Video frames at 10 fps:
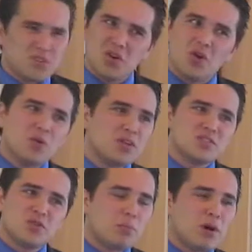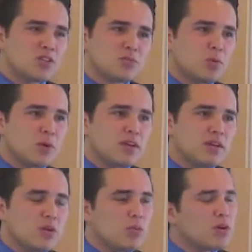No, there's no possible way.
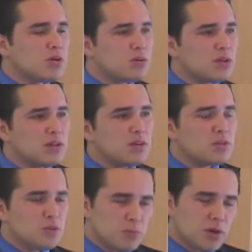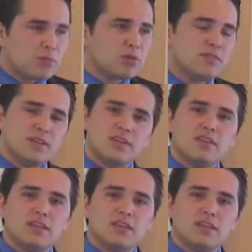Well, you better believe it.